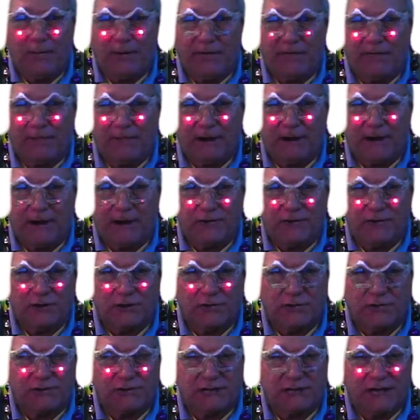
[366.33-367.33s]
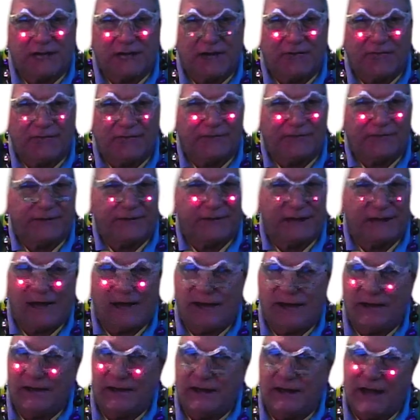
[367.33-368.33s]
hope everybody enjoyed yourself.
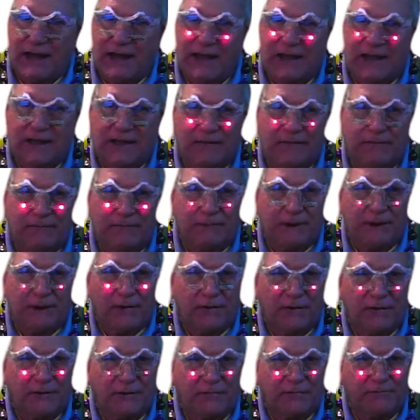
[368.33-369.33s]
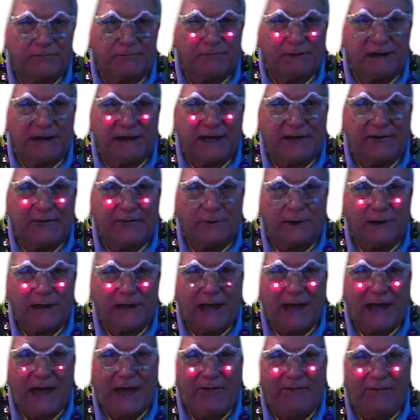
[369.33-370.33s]
Unlike most meetings
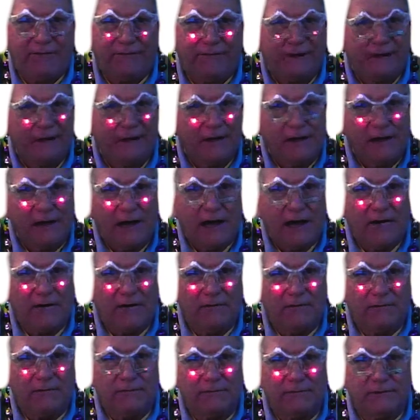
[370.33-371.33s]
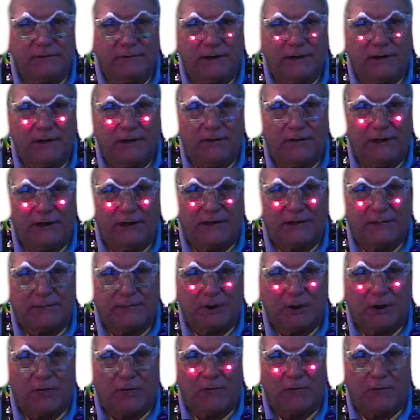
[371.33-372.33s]
we have, I don't know that
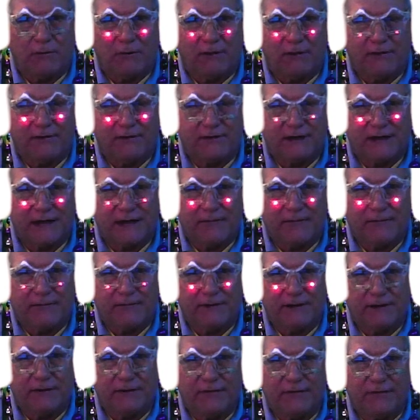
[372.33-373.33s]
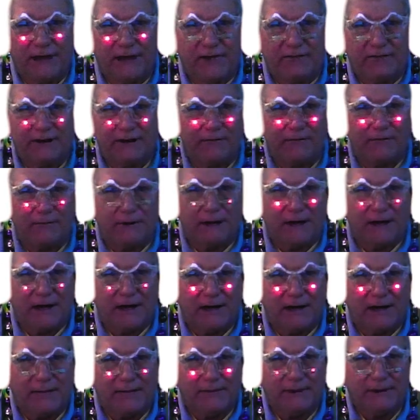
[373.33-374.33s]
tomorrow will be the same. So thanks,
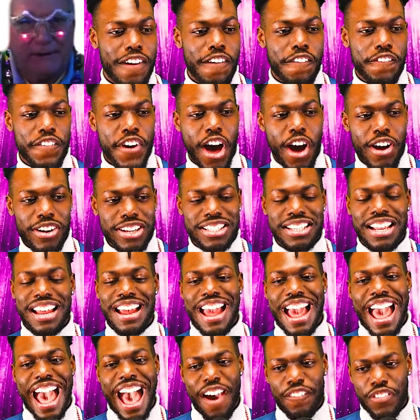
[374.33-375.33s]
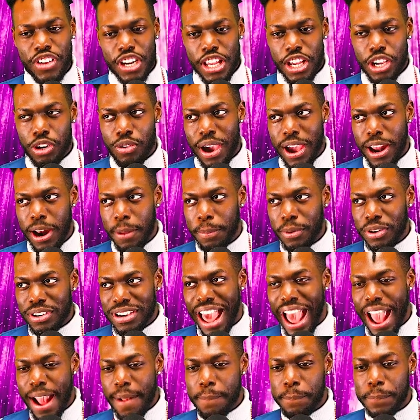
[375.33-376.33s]
everybody. Folks, have an incredible
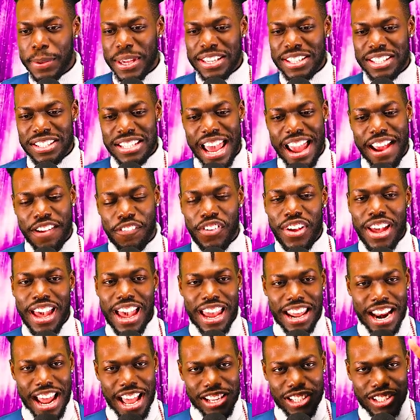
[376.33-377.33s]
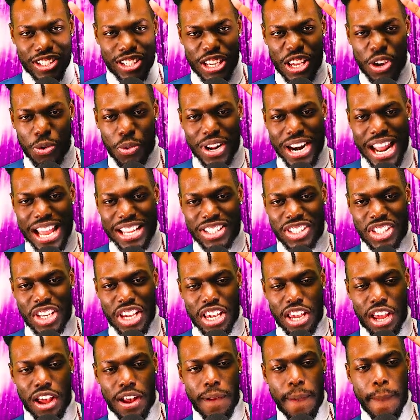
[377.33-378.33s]
night. Be safe, and I'll see you when I see
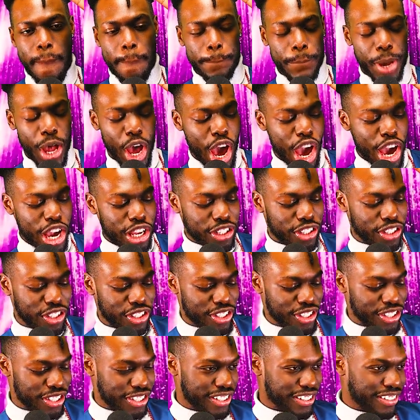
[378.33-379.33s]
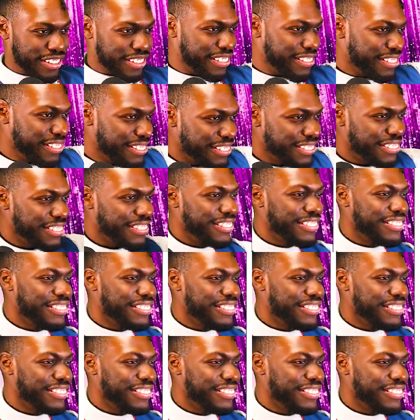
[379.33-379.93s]
you. Peace. Thank you, Shannon.